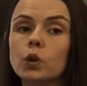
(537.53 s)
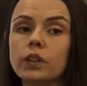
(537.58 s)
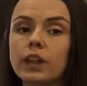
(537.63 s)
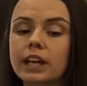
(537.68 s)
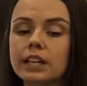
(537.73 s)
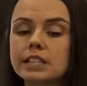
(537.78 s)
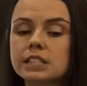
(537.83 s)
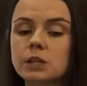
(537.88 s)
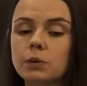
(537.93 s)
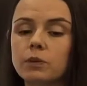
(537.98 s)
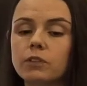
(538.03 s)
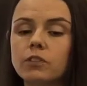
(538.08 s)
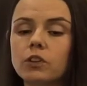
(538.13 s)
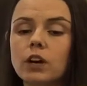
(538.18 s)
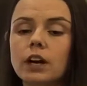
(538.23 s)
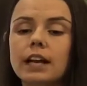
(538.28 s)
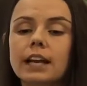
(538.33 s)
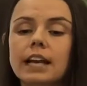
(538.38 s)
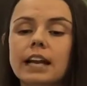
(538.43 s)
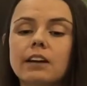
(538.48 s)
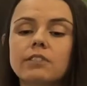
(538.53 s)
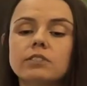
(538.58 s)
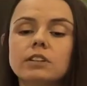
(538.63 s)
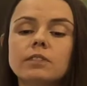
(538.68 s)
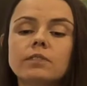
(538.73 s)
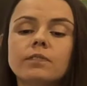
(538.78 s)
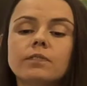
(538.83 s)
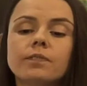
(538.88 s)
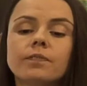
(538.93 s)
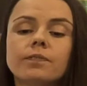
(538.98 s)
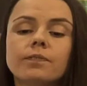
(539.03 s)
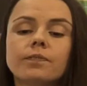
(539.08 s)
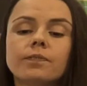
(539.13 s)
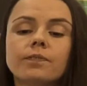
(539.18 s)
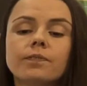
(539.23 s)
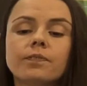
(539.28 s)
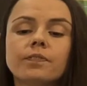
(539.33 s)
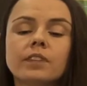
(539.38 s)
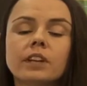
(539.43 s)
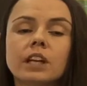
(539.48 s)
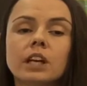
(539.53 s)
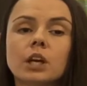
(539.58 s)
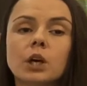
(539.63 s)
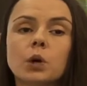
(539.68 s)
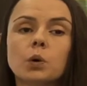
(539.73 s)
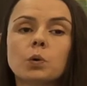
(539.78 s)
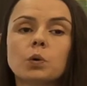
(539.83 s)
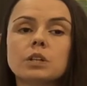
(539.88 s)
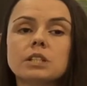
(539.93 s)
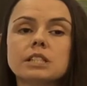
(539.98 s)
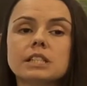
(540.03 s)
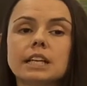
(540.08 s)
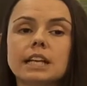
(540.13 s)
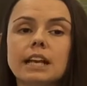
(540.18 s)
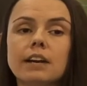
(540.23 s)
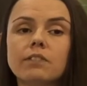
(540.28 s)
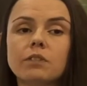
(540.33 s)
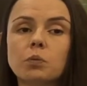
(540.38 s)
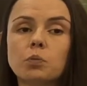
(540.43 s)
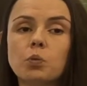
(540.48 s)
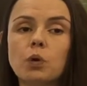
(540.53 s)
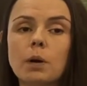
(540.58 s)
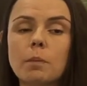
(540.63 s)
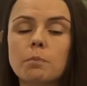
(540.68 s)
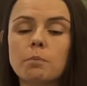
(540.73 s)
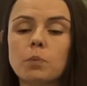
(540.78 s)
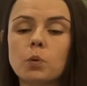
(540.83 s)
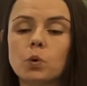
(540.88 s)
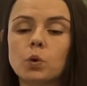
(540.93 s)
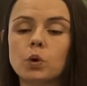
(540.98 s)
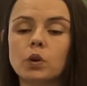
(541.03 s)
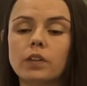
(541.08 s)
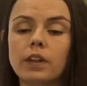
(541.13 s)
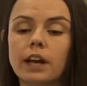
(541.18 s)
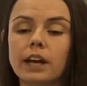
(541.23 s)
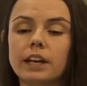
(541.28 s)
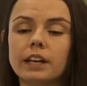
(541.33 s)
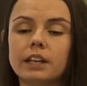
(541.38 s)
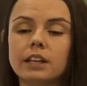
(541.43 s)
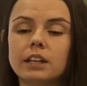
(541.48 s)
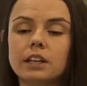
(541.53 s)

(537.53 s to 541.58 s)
than. So we've got 11. What's 11 one more than?